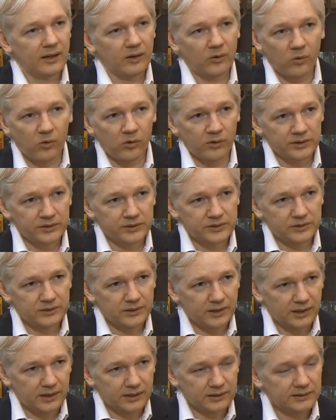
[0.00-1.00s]
or its
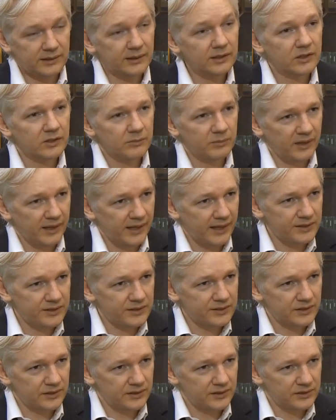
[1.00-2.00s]

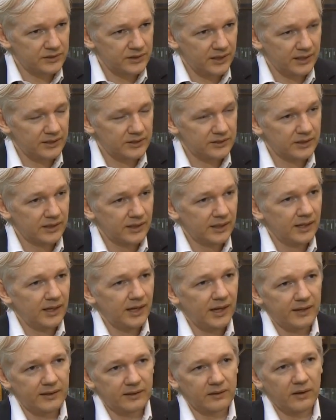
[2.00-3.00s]
telecommunications interchange.
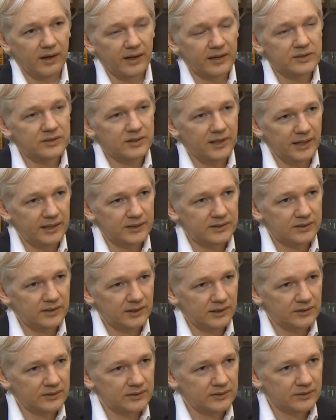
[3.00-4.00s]
And the United States
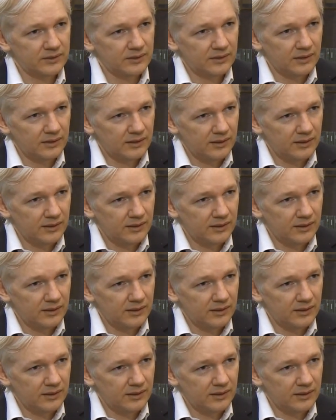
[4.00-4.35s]
is